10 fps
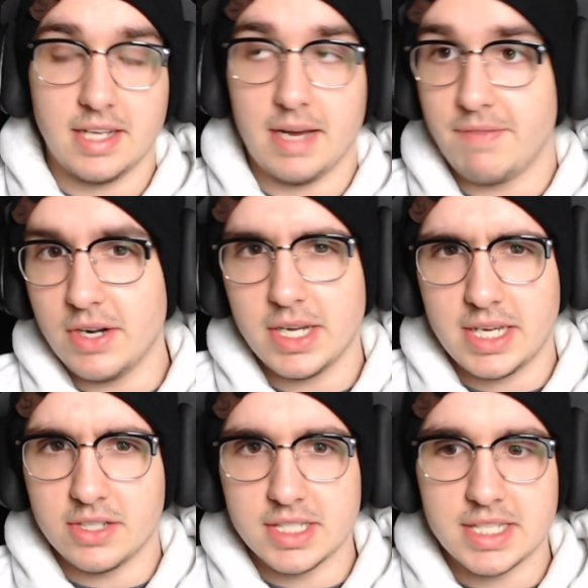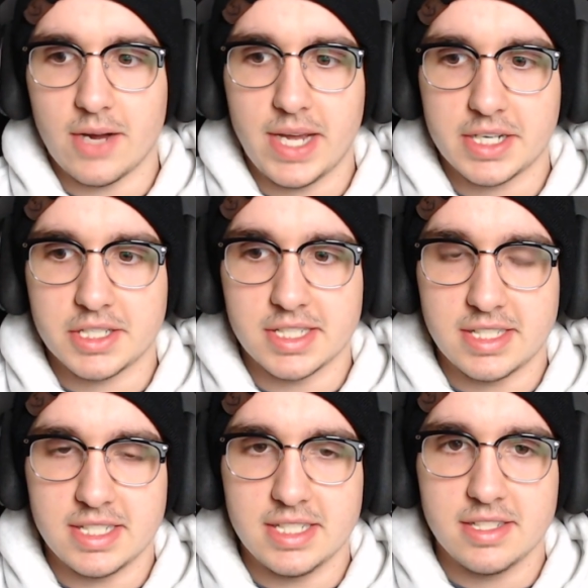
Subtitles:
I'm very curious how he actually sees.